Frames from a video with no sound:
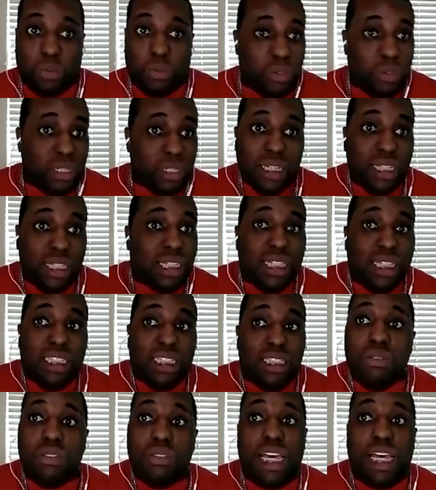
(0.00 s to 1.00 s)
so
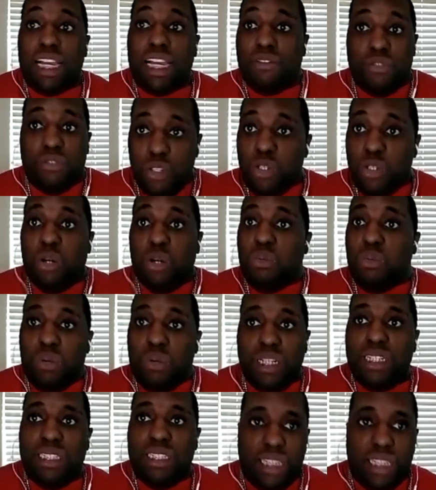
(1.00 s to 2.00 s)
she was like, if you don't
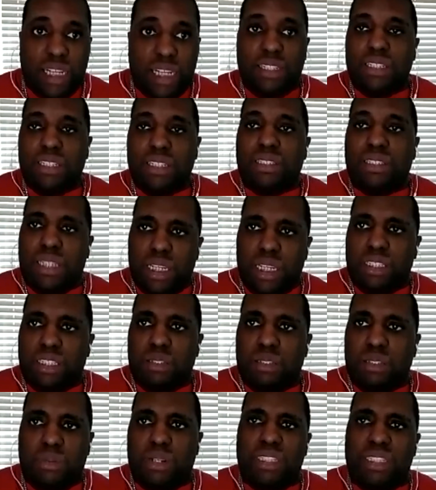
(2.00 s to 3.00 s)
want to tell your
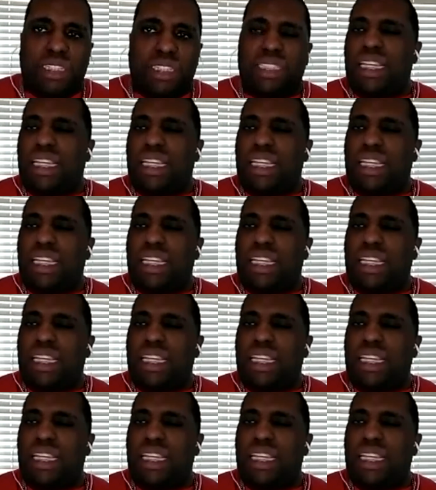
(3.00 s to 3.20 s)
testimony,